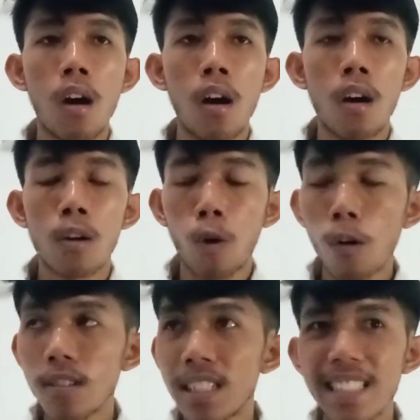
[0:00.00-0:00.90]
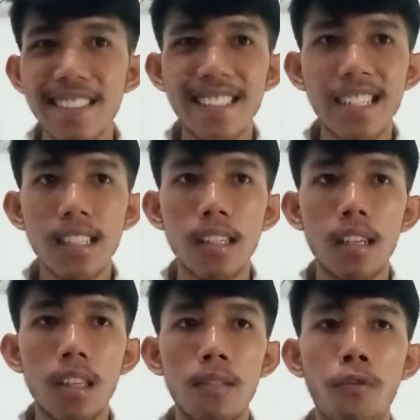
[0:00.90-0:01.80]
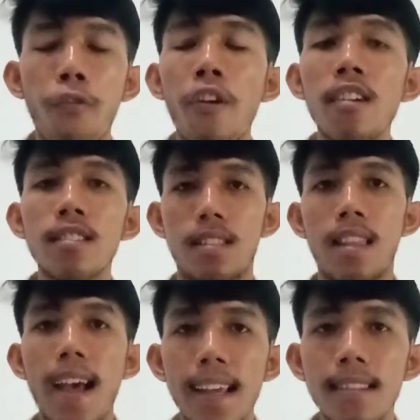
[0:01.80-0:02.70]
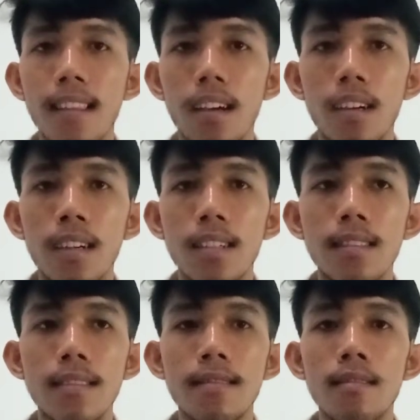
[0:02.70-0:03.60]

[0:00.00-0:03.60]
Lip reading: consisting in very slight and